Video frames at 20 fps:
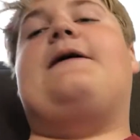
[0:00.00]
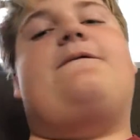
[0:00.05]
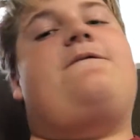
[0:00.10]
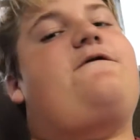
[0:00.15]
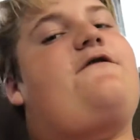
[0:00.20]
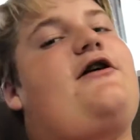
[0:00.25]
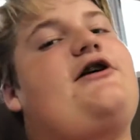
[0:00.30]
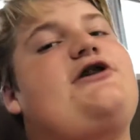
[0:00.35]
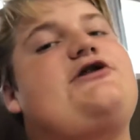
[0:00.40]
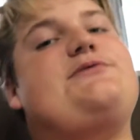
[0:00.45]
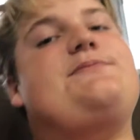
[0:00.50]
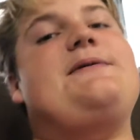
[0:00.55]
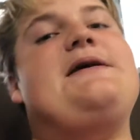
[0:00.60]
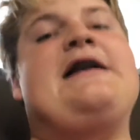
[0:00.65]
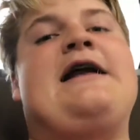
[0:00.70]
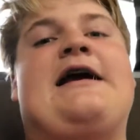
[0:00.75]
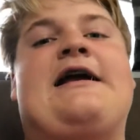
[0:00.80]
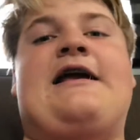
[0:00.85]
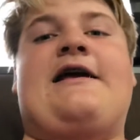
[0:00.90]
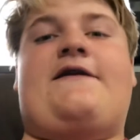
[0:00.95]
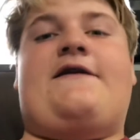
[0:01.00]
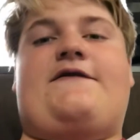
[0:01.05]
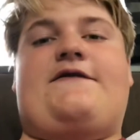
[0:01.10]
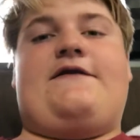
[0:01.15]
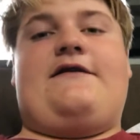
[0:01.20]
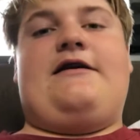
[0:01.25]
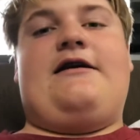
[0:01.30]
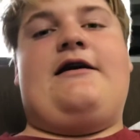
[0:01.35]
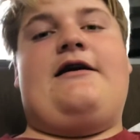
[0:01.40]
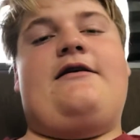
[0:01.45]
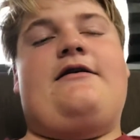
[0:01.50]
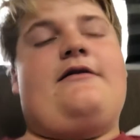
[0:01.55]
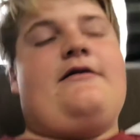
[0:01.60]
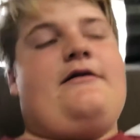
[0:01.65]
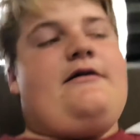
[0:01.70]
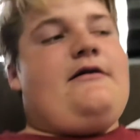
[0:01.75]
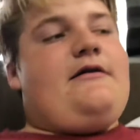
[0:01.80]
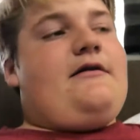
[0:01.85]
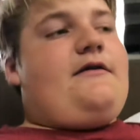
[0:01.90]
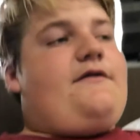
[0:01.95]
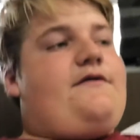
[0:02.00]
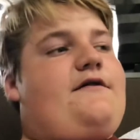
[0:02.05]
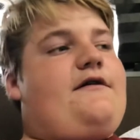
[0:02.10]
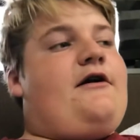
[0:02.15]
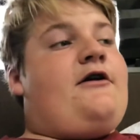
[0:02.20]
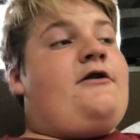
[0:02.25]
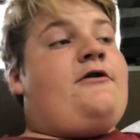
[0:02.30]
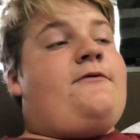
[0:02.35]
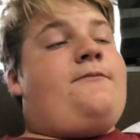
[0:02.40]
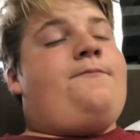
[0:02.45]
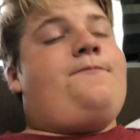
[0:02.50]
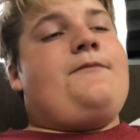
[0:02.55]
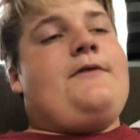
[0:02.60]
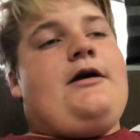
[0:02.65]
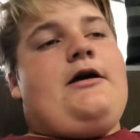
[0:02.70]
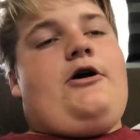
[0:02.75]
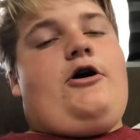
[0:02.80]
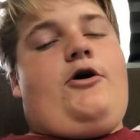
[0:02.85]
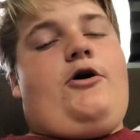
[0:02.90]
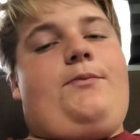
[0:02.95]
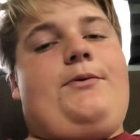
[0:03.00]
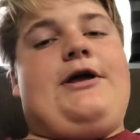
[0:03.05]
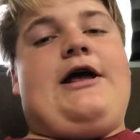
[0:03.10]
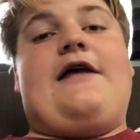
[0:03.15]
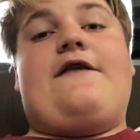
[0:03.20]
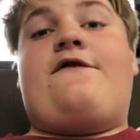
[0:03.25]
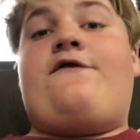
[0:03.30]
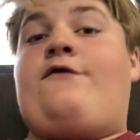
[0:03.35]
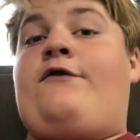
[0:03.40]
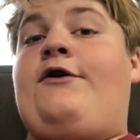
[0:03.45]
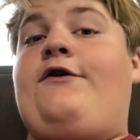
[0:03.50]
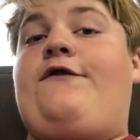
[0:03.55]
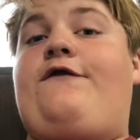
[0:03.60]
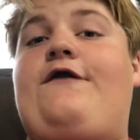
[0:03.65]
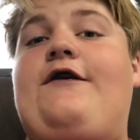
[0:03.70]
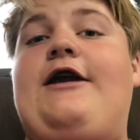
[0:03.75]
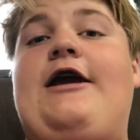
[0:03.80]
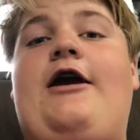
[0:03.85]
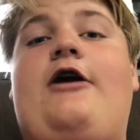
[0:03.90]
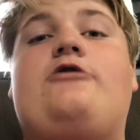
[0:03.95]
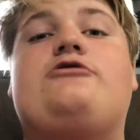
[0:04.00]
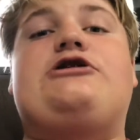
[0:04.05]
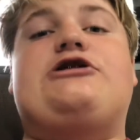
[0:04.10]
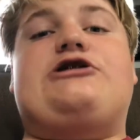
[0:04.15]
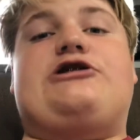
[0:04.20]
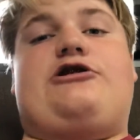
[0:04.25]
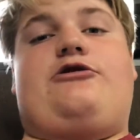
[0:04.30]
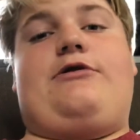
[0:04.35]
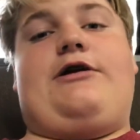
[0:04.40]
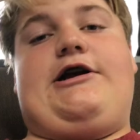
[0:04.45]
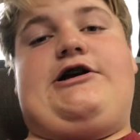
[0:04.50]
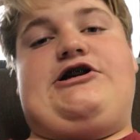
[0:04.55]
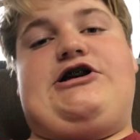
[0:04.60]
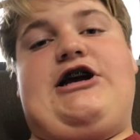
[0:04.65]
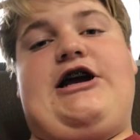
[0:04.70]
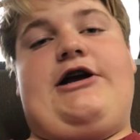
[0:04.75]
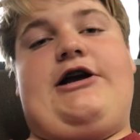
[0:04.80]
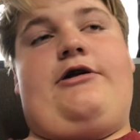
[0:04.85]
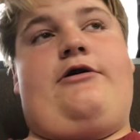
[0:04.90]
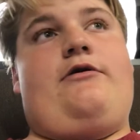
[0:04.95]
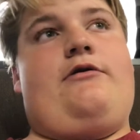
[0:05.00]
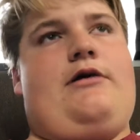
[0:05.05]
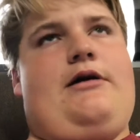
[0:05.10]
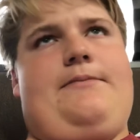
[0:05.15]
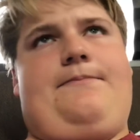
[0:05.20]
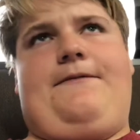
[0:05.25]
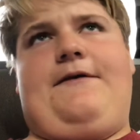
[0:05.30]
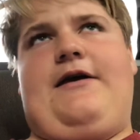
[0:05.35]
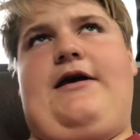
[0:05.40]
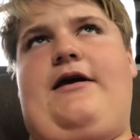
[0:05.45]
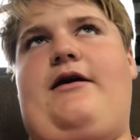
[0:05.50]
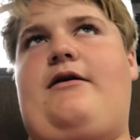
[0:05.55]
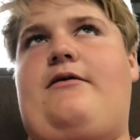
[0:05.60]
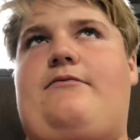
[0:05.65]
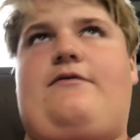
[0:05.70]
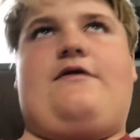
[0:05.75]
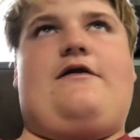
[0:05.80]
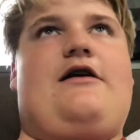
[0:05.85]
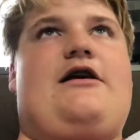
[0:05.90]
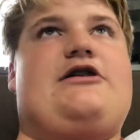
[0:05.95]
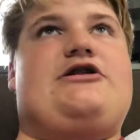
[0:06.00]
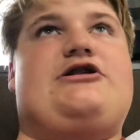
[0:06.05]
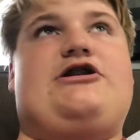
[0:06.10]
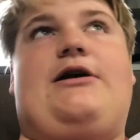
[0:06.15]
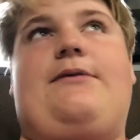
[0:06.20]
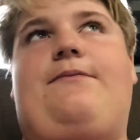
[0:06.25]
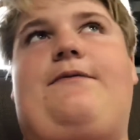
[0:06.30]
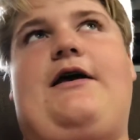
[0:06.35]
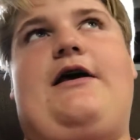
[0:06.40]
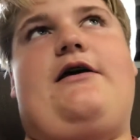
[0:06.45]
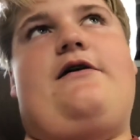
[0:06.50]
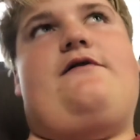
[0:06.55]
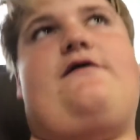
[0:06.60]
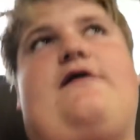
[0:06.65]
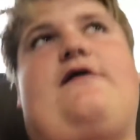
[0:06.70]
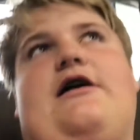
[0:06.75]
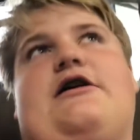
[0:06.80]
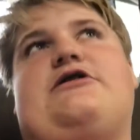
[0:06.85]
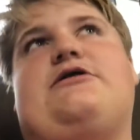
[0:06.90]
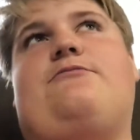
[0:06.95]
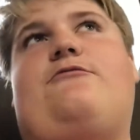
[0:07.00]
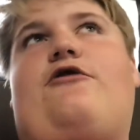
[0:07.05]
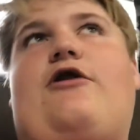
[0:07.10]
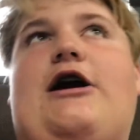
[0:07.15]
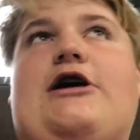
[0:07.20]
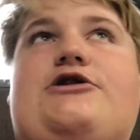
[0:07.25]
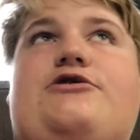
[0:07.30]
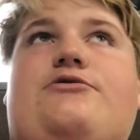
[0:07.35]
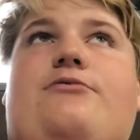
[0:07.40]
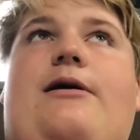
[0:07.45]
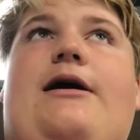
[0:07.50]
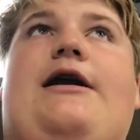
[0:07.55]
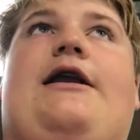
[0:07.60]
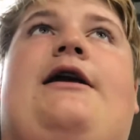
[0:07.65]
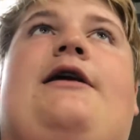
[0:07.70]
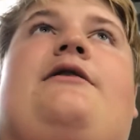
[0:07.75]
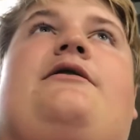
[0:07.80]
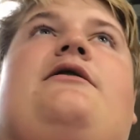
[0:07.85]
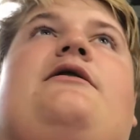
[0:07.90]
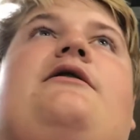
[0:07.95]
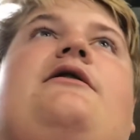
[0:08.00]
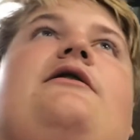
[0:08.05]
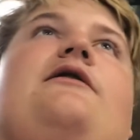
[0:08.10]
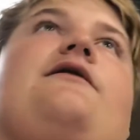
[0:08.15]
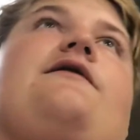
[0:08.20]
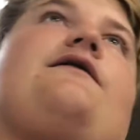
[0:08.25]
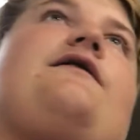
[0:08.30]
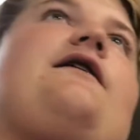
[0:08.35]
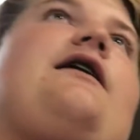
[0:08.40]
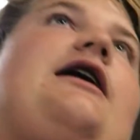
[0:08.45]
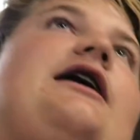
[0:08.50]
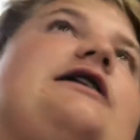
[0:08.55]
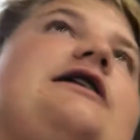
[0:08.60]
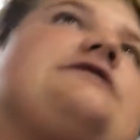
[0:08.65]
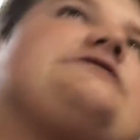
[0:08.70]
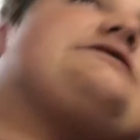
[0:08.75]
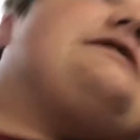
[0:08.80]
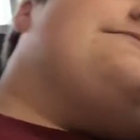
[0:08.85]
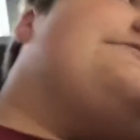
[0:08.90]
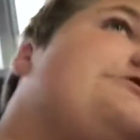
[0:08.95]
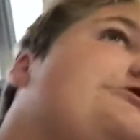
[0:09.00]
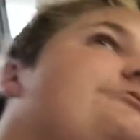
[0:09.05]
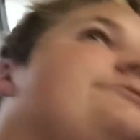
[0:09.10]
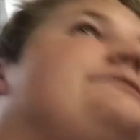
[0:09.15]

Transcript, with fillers: become fresh meat, I guess, then, it. So, Hope you guys enjoy this video. Just quick channel update slash update slash I'm graduating slash I'm